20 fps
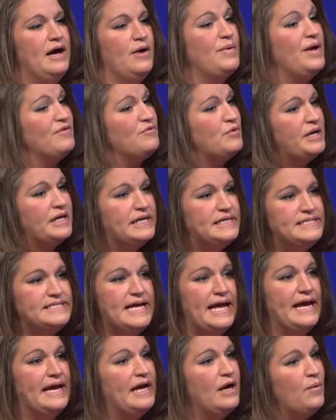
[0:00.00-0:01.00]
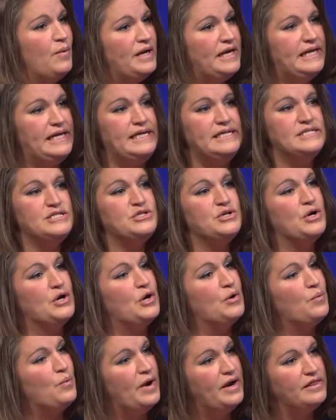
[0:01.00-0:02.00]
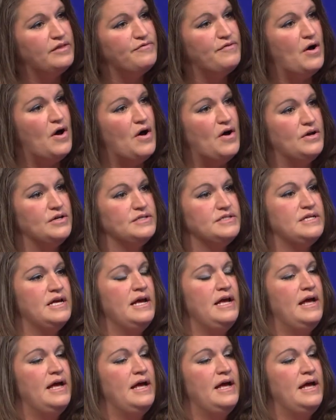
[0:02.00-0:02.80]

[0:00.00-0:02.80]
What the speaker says: We have one at Gonzaga, one at Eastern, one at the Falls,